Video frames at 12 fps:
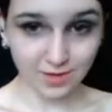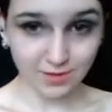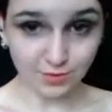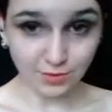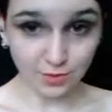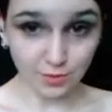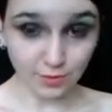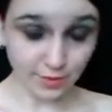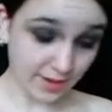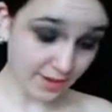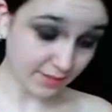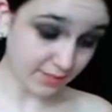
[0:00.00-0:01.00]
So
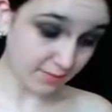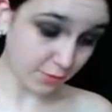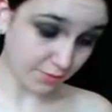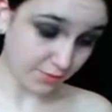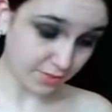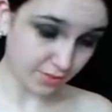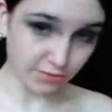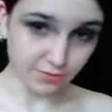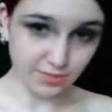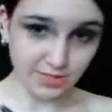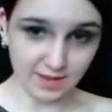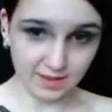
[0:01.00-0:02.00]
next I'm going to
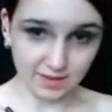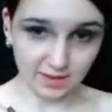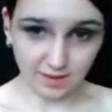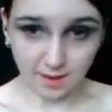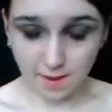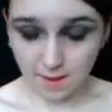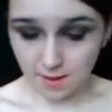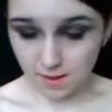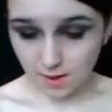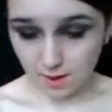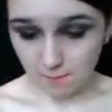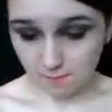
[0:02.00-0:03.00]
use a
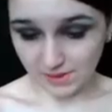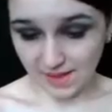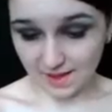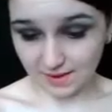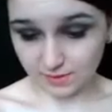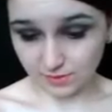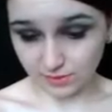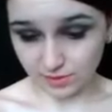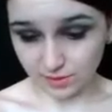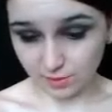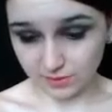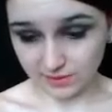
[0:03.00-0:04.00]
black
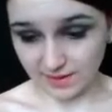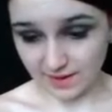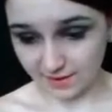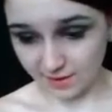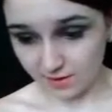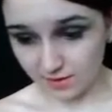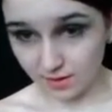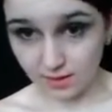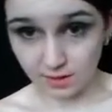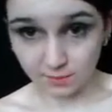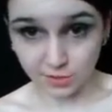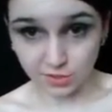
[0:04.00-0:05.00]
liquid liner, and
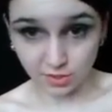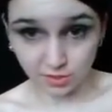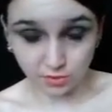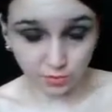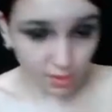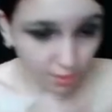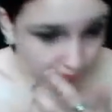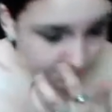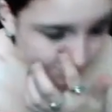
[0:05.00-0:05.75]
I'm just going to do it on the